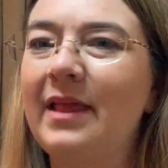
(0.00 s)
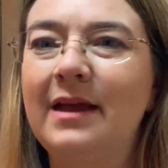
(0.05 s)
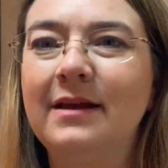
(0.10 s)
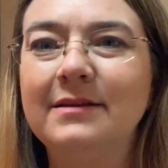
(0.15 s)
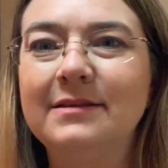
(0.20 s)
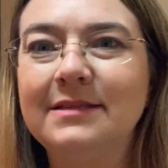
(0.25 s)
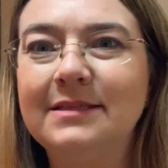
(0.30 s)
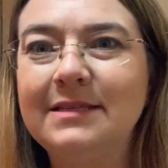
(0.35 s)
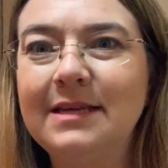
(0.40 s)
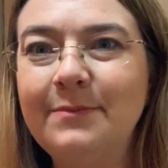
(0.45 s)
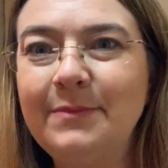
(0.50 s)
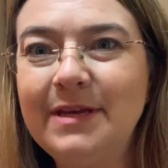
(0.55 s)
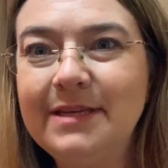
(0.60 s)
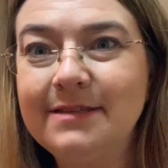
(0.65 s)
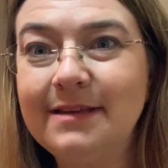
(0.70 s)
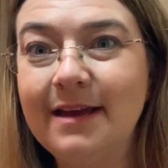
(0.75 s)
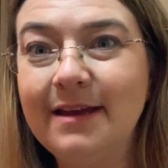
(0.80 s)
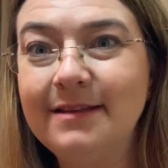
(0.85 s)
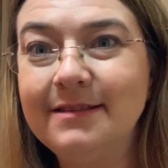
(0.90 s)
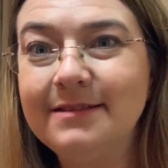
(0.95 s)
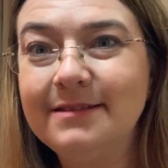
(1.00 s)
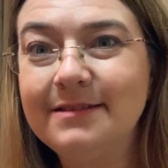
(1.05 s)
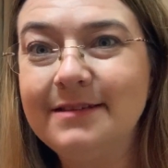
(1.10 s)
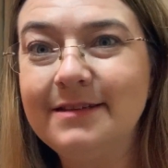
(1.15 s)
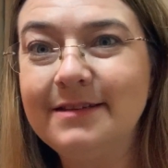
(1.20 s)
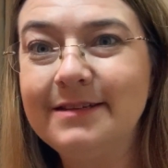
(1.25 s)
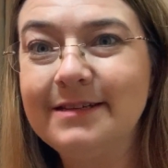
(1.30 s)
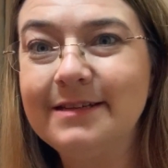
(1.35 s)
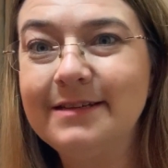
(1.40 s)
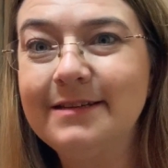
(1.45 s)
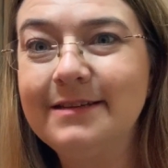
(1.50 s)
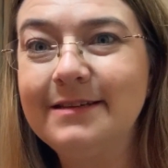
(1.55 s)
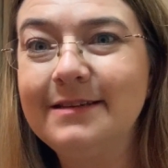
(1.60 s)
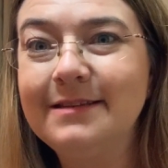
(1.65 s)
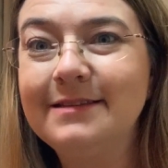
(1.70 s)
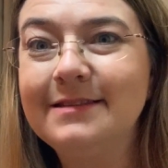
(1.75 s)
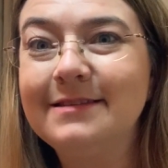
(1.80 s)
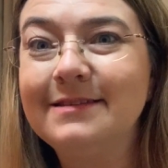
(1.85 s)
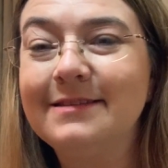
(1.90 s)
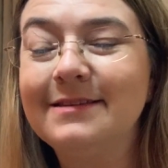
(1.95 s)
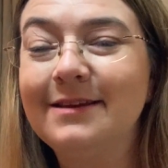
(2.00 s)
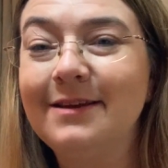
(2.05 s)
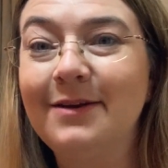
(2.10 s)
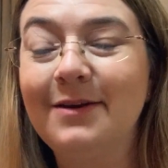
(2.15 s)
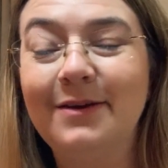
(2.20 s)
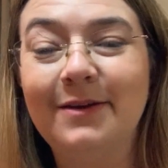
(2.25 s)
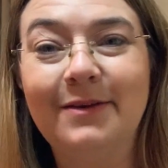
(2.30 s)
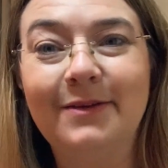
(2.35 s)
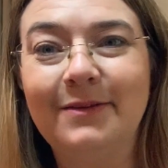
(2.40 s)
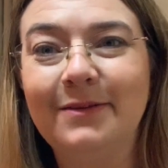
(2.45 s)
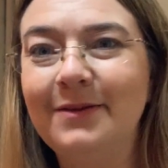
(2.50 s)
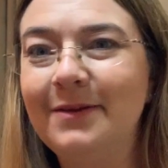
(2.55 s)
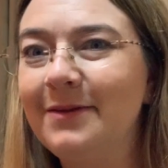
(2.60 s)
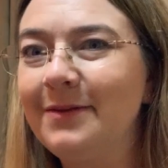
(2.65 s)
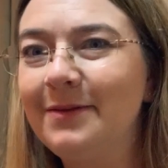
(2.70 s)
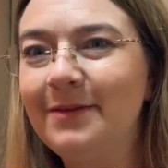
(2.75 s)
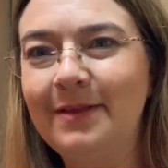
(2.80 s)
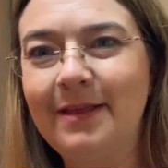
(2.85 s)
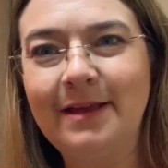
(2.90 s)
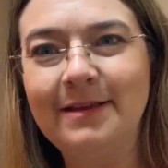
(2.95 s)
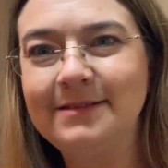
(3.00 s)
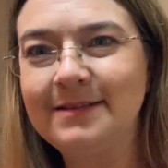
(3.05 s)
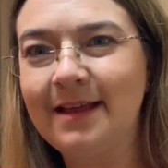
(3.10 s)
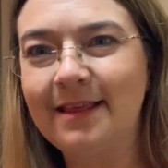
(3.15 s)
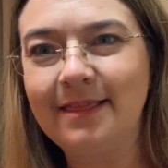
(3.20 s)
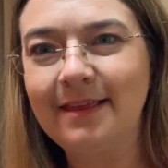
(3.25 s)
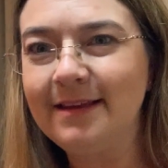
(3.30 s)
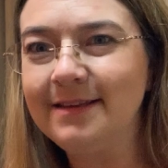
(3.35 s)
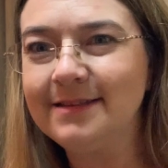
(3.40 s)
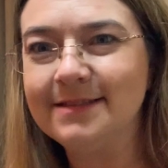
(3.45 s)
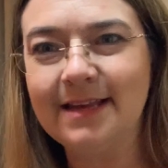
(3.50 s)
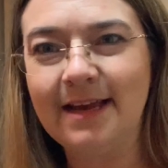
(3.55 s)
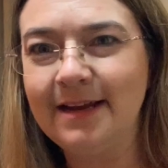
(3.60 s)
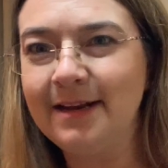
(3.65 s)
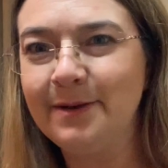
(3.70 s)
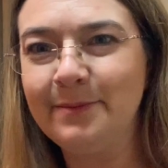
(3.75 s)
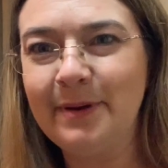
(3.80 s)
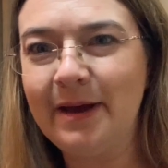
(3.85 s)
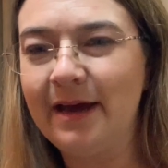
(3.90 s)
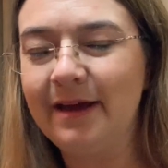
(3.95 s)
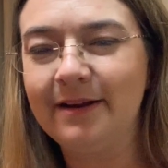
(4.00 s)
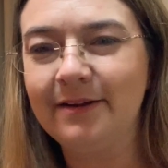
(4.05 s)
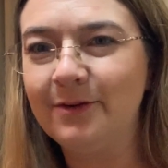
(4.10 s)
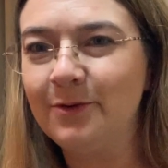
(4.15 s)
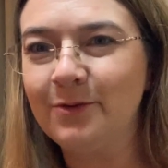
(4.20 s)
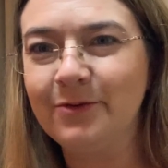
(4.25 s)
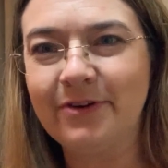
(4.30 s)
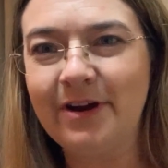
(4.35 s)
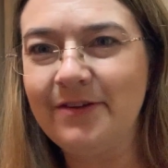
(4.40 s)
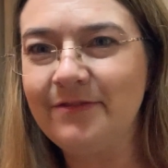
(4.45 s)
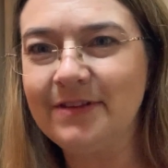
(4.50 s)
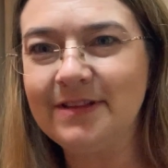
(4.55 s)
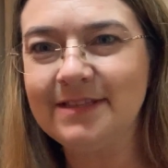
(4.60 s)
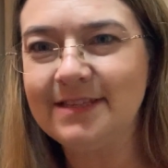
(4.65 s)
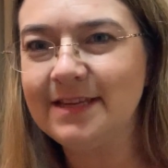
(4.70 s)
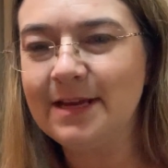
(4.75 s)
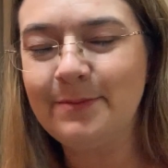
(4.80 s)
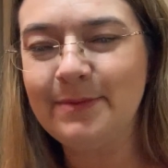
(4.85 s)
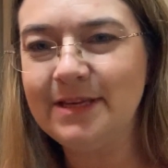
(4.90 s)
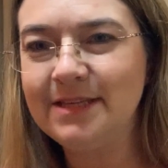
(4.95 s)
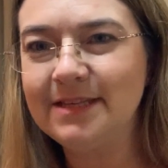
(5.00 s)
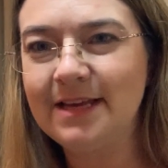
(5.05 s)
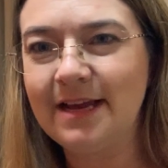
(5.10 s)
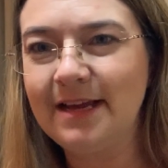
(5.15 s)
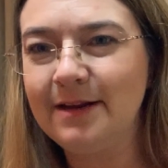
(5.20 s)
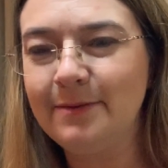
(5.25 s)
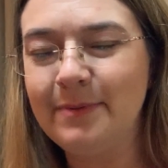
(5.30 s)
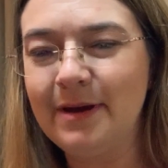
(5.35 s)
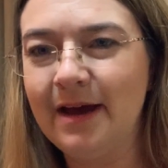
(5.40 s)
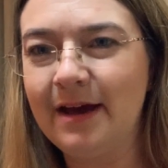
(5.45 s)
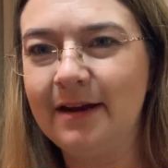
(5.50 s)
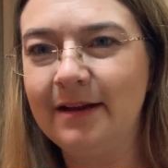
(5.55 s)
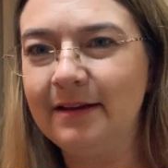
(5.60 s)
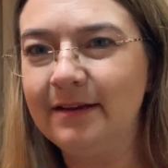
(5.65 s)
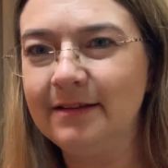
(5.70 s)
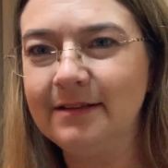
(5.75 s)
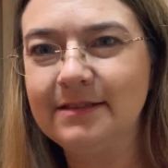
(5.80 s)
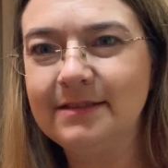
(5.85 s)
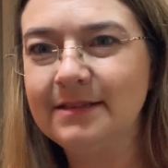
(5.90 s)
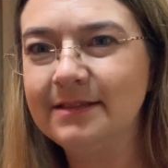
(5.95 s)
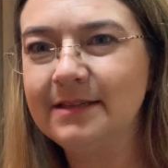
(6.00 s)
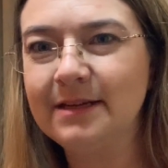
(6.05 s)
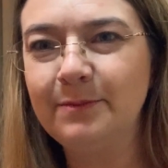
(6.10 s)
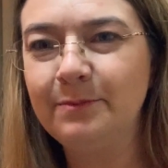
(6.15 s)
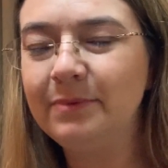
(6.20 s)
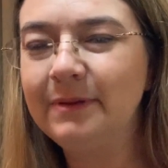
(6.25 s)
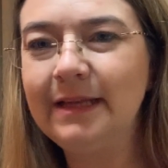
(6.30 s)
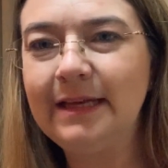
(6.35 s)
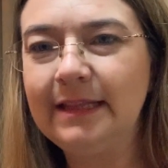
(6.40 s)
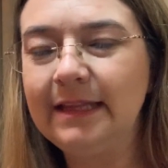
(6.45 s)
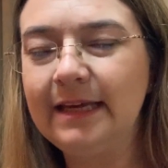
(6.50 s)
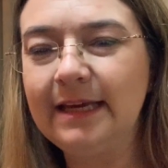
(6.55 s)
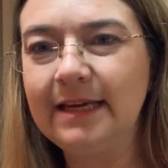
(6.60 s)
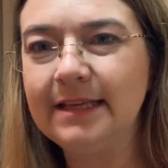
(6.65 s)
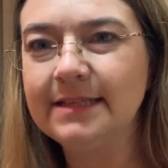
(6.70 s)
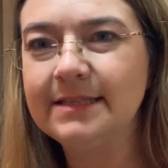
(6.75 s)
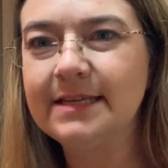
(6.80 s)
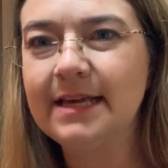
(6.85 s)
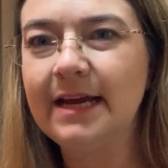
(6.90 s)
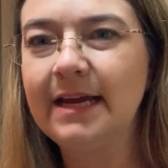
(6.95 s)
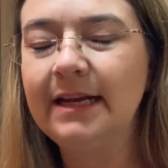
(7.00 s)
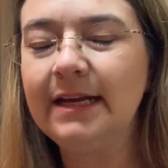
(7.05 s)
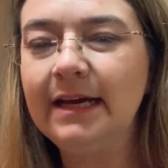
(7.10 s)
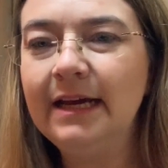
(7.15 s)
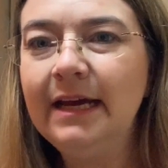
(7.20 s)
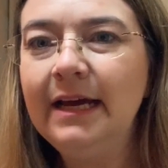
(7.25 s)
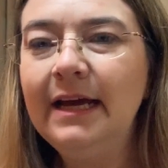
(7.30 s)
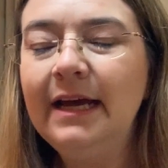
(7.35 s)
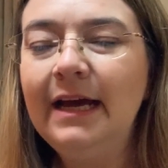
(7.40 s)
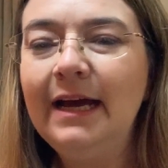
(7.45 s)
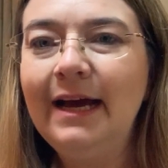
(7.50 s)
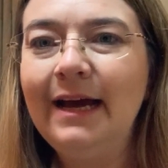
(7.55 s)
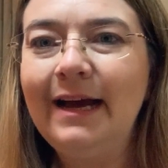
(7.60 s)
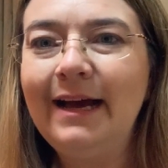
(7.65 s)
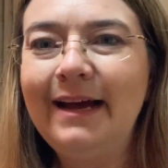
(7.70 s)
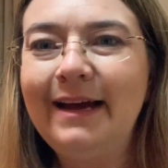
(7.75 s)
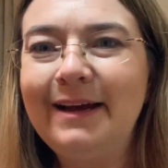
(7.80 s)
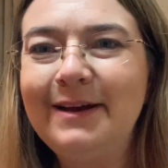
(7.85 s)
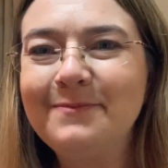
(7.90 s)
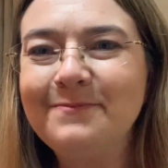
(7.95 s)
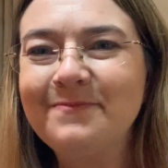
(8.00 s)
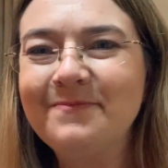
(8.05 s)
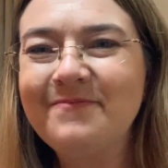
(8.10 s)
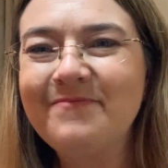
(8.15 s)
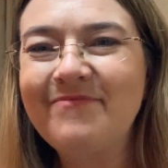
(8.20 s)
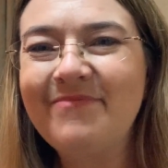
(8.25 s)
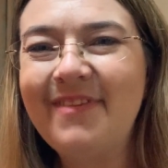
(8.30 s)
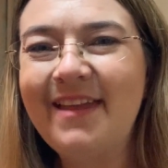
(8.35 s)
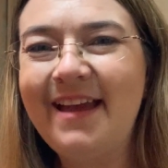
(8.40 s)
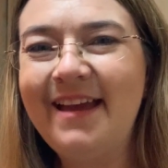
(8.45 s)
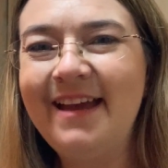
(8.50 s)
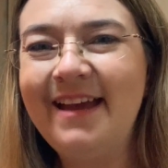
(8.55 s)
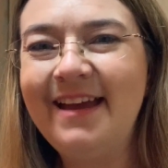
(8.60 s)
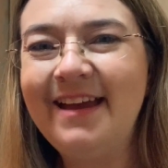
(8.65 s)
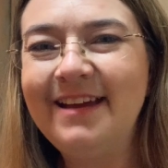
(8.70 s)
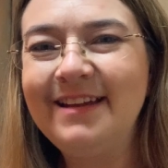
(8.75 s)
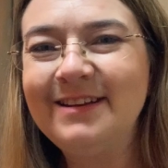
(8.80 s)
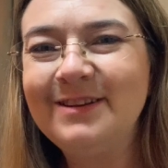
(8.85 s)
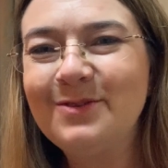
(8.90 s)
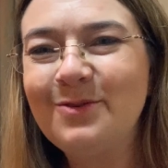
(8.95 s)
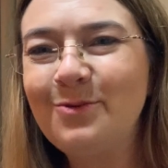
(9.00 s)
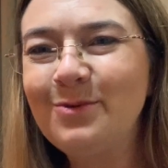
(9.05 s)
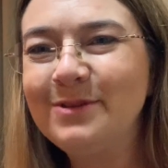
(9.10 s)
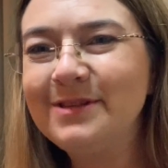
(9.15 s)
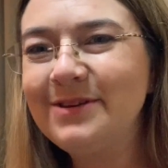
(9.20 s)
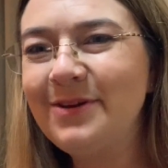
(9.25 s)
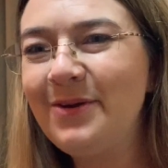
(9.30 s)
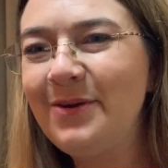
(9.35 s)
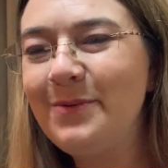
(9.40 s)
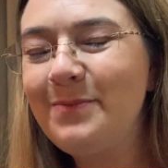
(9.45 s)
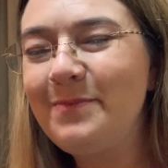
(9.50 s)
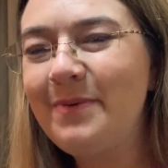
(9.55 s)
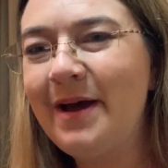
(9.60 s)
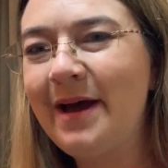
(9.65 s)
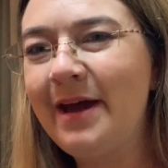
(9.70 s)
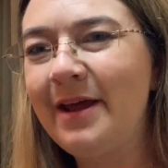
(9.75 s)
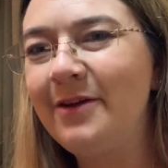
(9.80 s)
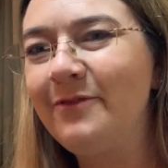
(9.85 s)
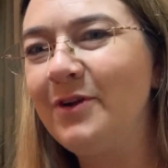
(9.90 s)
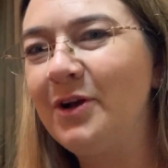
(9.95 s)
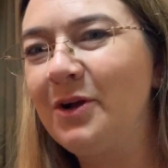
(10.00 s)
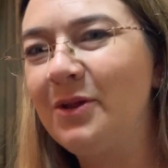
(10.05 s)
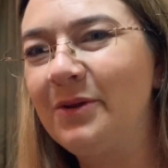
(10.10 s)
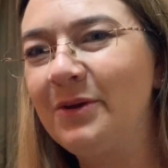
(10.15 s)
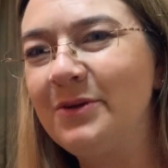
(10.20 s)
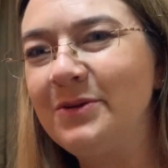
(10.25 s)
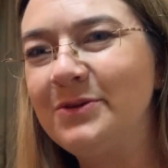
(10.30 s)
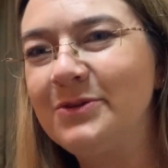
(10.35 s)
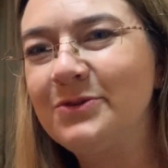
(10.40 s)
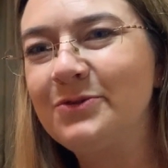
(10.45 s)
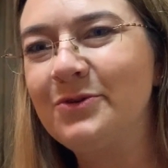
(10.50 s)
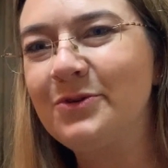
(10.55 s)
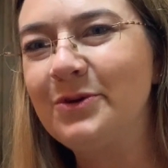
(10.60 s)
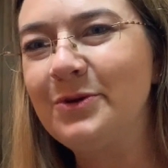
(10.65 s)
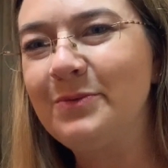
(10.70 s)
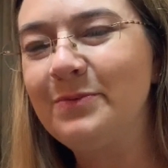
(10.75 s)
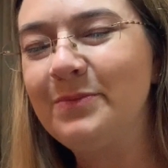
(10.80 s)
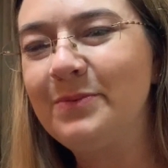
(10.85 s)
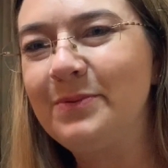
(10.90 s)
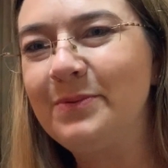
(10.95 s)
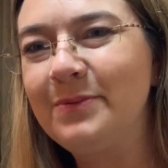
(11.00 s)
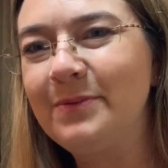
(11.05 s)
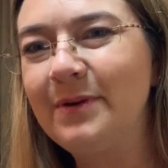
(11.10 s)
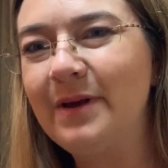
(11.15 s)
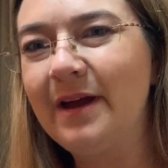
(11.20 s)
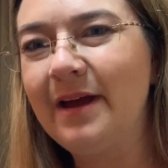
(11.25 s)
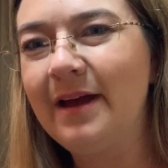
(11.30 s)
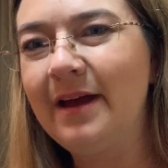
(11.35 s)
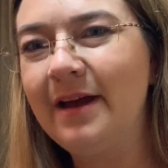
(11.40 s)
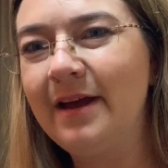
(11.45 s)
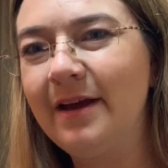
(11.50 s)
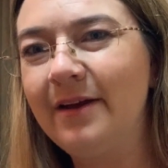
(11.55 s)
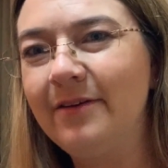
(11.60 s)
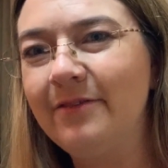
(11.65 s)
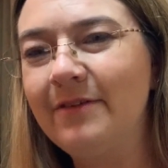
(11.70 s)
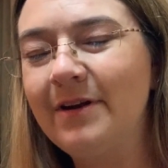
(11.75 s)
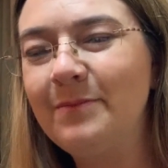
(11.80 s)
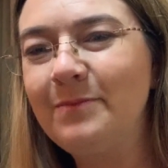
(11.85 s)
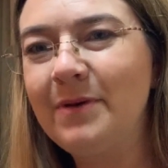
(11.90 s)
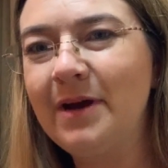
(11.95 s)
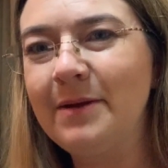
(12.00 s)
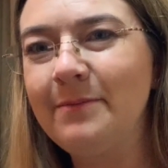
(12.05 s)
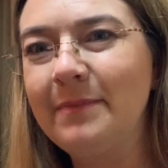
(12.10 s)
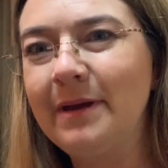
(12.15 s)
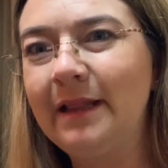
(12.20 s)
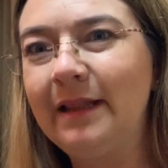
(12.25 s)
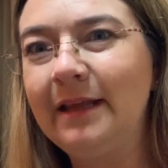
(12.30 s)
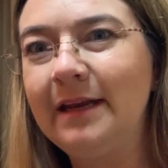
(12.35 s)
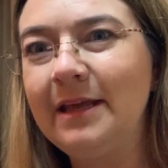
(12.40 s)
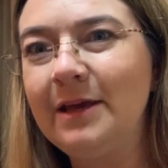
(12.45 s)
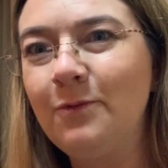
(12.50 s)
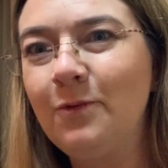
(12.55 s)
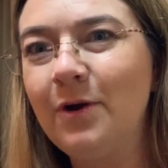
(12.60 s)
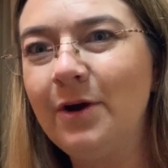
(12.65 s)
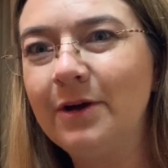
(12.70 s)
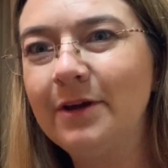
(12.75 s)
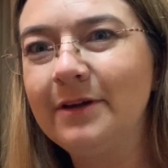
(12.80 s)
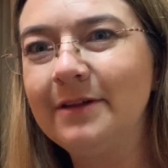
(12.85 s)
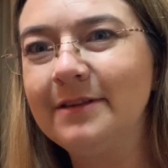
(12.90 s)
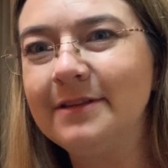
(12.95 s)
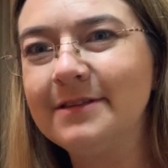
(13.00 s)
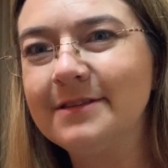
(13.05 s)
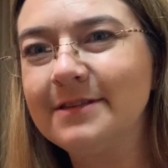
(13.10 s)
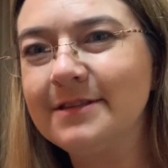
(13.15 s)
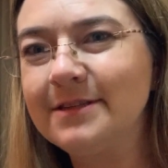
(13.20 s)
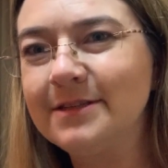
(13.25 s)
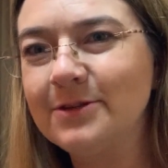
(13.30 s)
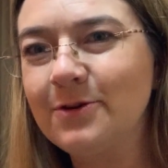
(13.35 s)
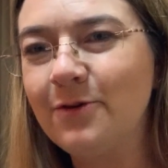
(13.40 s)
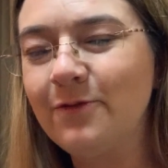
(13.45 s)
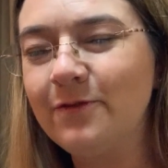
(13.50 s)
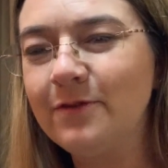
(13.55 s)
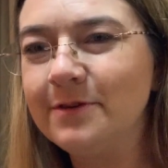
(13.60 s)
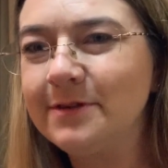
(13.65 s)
Semi-Sane Stitches. There's nothing sane about it or even semi-sane about it. It's completely insane. And also part of a closed group run by Melanie Watkins, the soulful